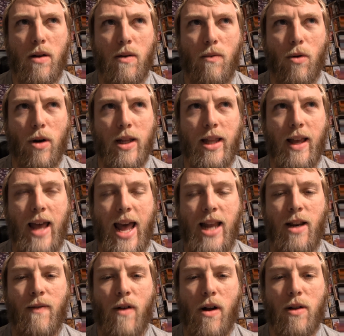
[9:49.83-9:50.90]
we're at the
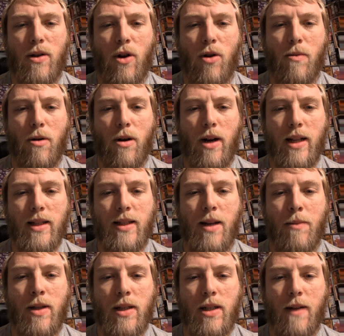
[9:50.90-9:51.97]
end of October, and
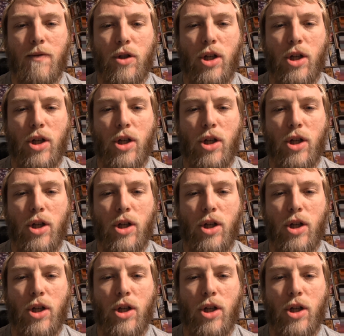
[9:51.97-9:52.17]
some of the stuff